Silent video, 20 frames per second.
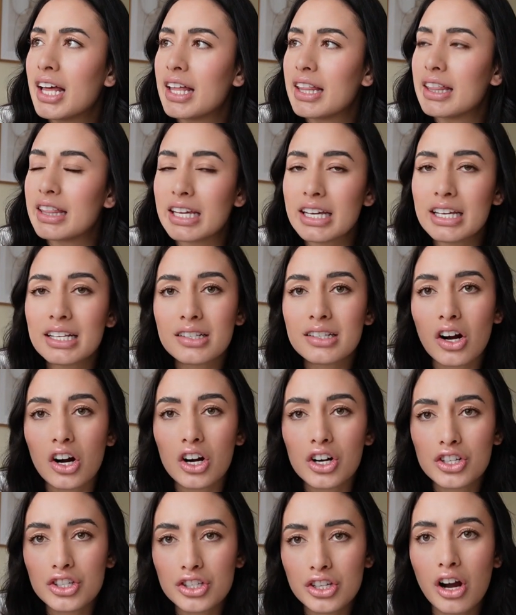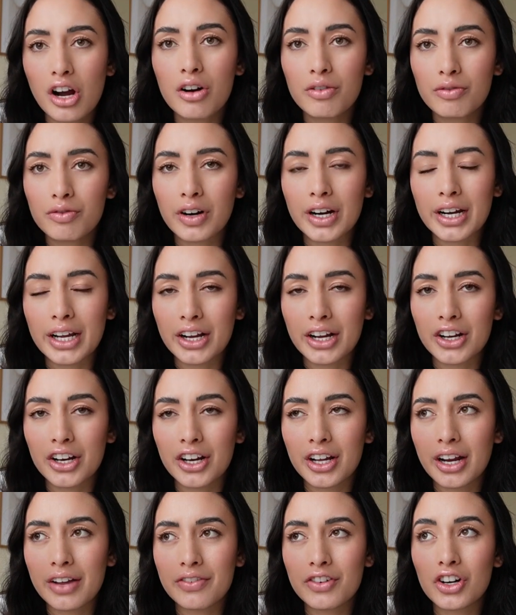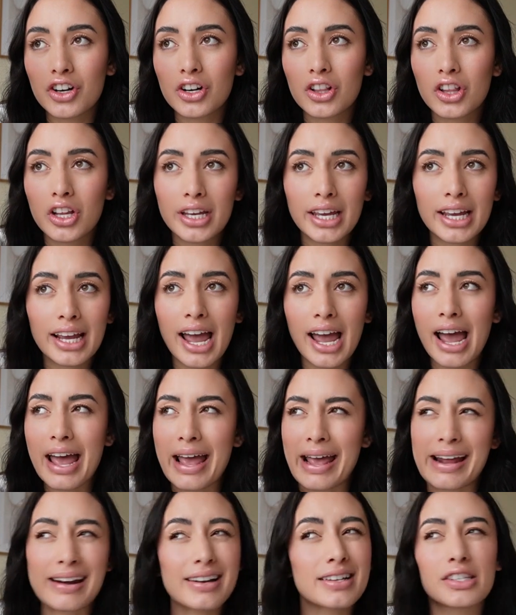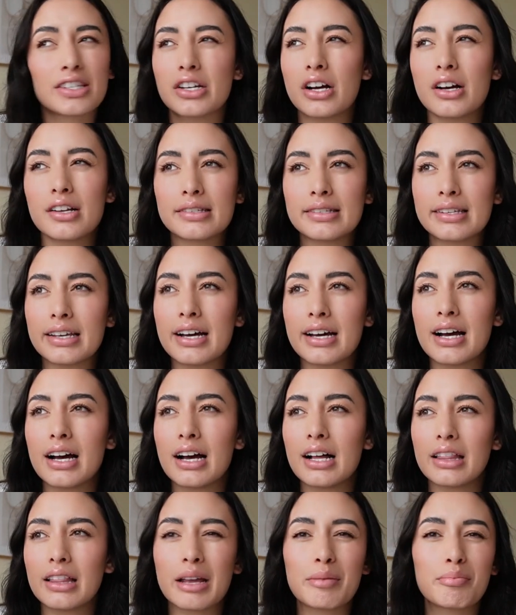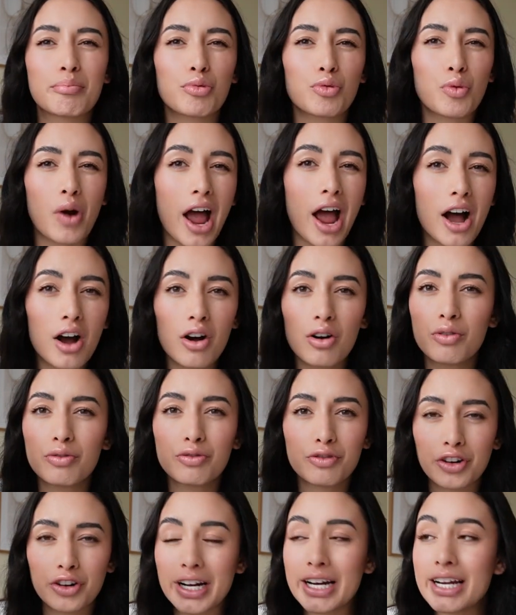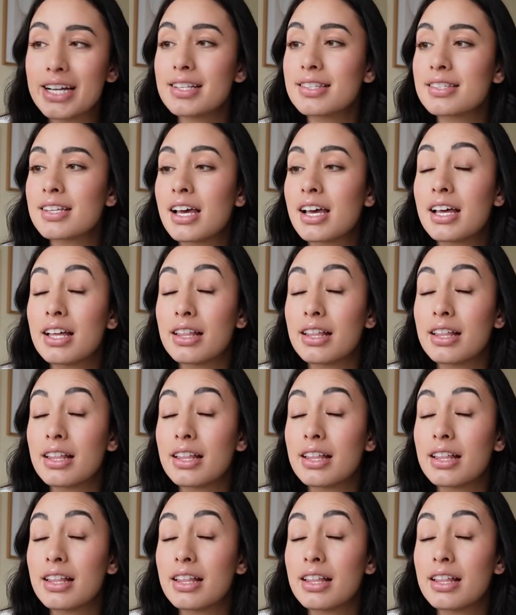these are so freaking good. If you're looking at Anastasia like brow freeze,